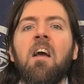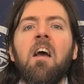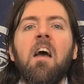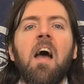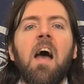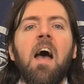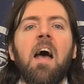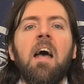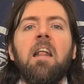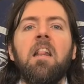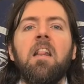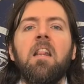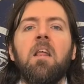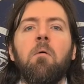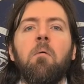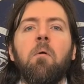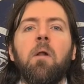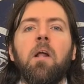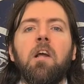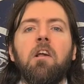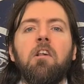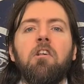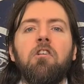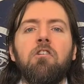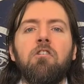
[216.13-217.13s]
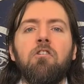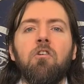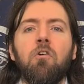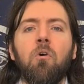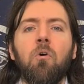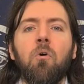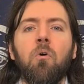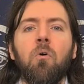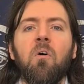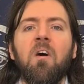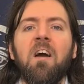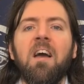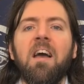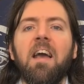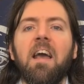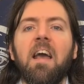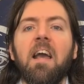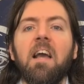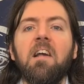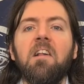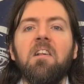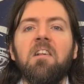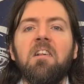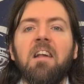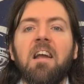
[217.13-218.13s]
And they were so
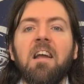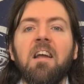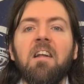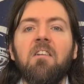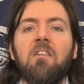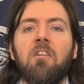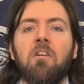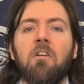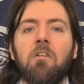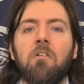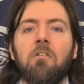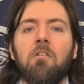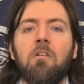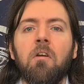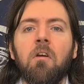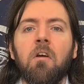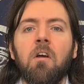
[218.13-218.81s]
excited.